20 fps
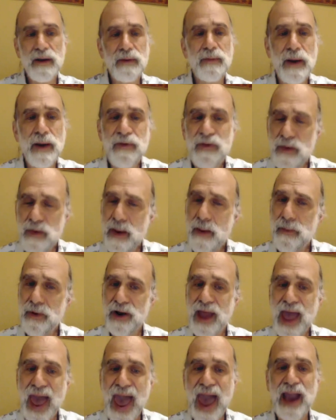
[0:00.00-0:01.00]
remember,
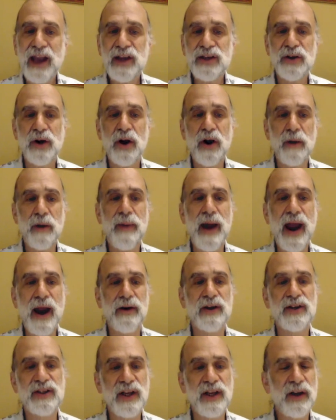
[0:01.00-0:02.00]
hacks are, are
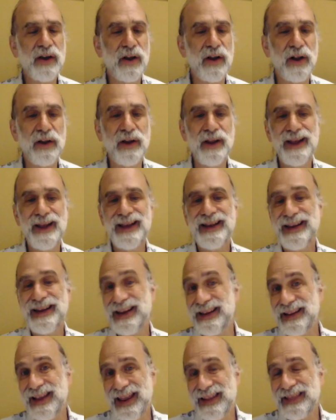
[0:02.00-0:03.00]
parasitical,
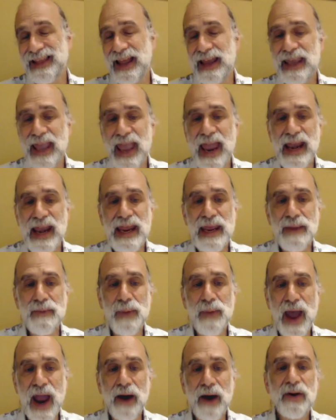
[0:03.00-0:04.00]
and, and like any
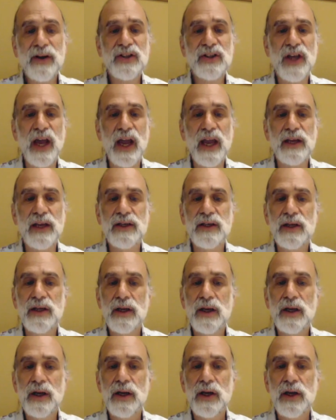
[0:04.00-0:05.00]
parasite,
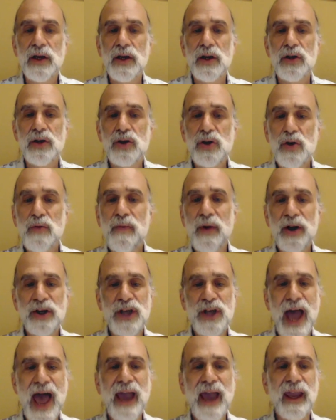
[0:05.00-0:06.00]
too much
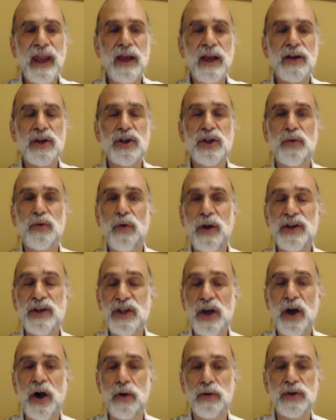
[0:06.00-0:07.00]
hacking destroys
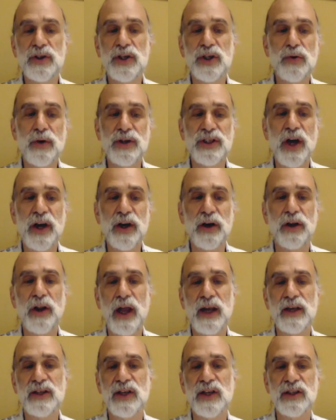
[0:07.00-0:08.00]
the host, destroys the
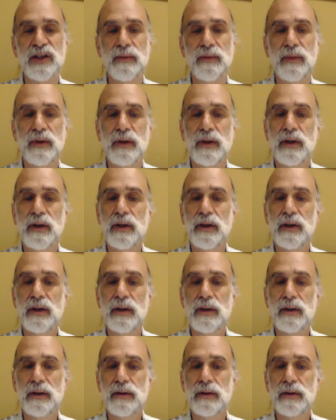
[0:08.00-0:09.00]
underlying system.
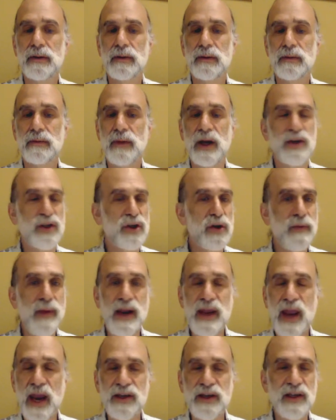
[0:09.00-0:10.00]
Too
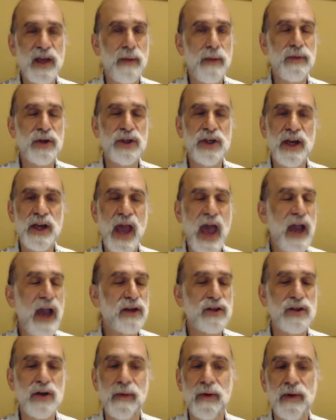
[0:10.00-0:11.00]
many ATM machine
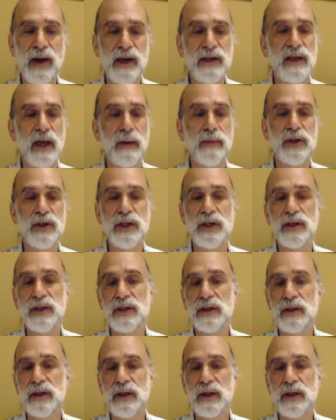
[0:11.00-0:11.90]
hacks, no more ATM machines.